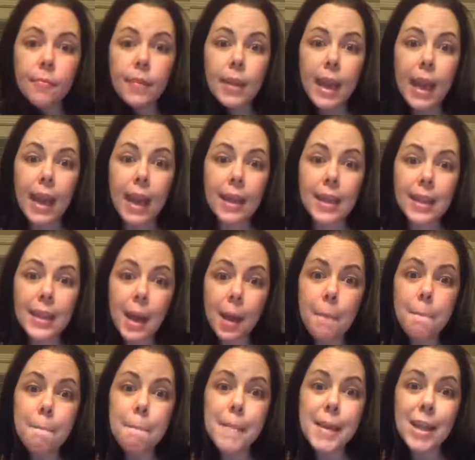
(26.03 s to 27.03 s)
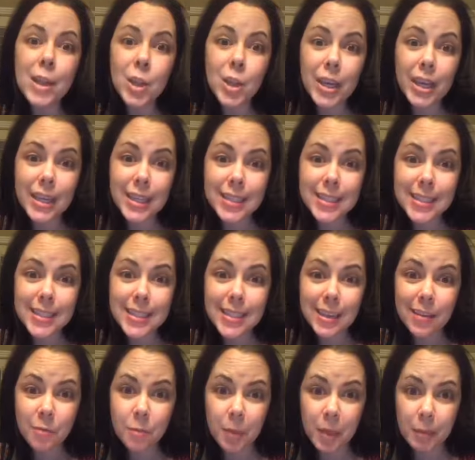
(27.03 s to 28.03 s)
and millions
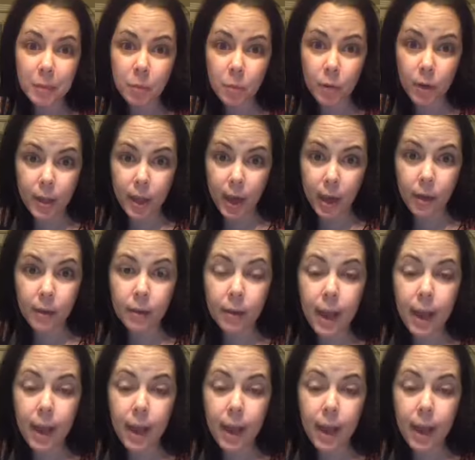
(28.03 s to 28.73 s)
of people were there.